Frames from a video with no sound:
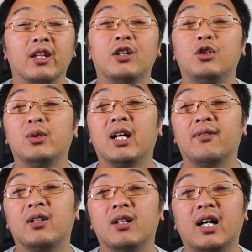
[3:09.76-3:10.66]
They do have
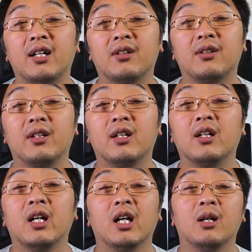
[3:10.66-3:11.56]
a lot of
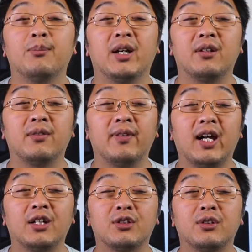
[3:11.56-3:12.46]
their
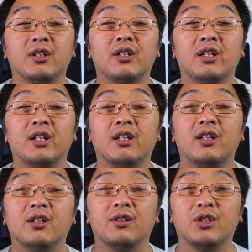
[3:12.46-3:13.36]
manufacturing in
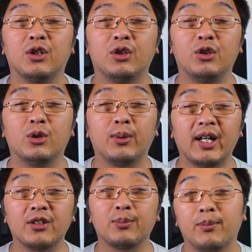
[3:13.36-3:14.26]
here in the U
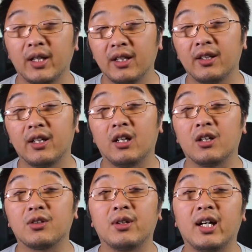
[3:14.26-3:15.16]
S, but they
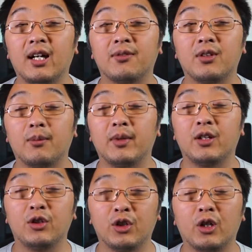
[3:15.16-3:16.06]
also have some
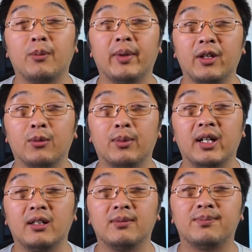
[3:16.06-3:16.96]
in Europe as
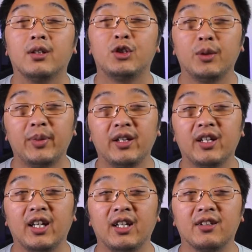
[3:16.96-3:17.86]
well. G P
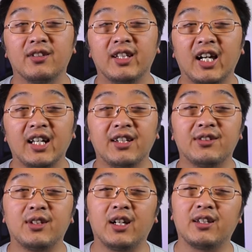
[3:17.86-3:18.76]
K is not a
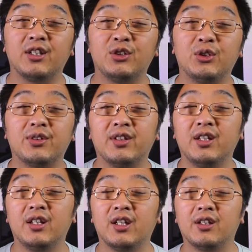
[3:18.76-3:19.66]
stock that you
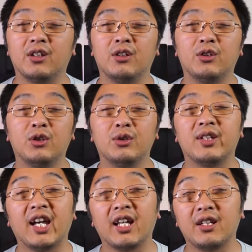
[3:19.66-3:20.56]
see in the news
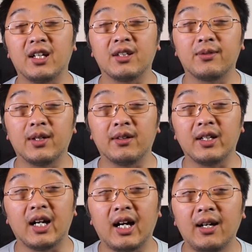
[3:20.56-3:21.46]
headlines
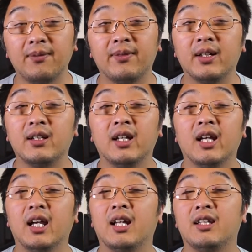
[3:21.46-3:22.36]
very often,
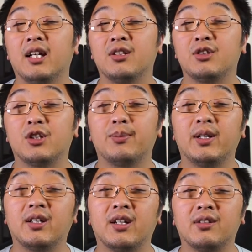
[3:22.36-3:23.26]
and that's just
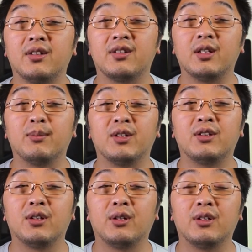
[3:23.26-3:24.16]
because it's a
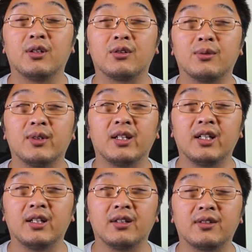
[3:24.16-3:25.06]
materials
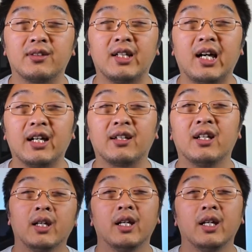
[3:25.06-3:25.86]
related stock.